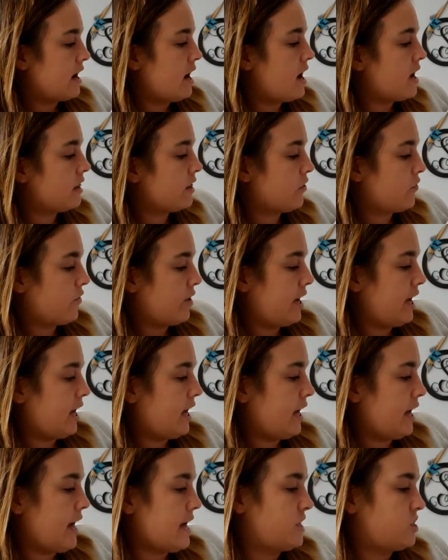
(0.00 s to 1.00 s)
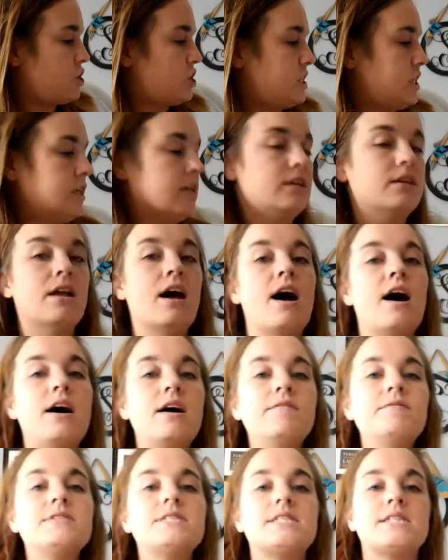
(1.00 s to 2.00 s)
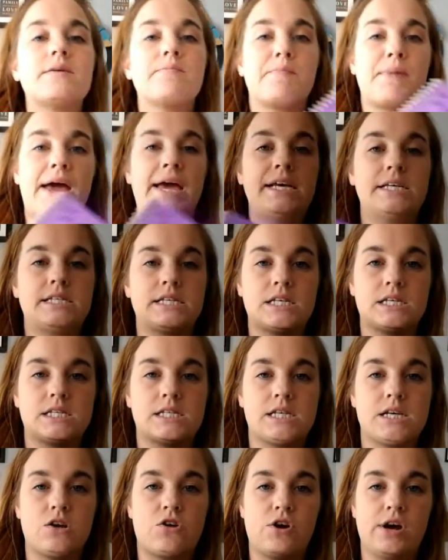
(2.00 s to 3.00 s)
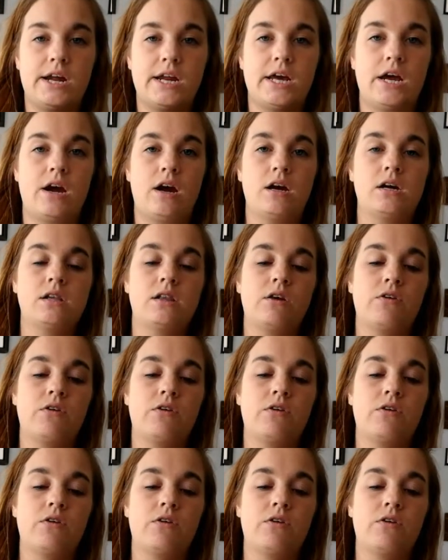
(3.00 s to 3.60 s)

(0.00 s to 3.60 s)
coloring and she loves the mazes that are in here.